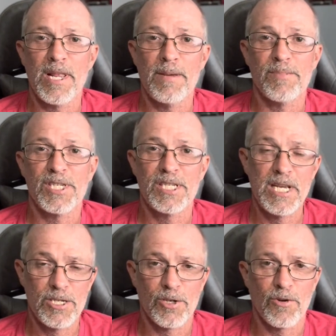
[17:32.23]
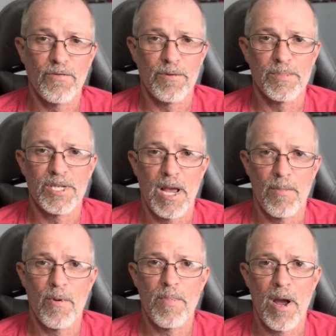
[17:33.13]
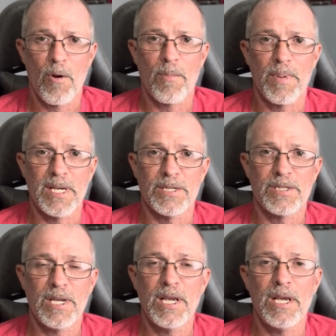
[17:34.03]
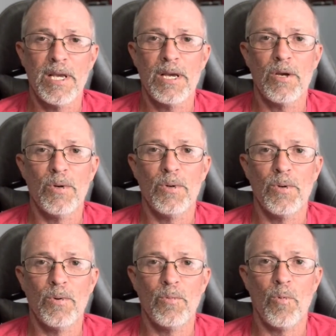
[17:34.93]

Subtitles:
named Caesar from Cyberpower PC who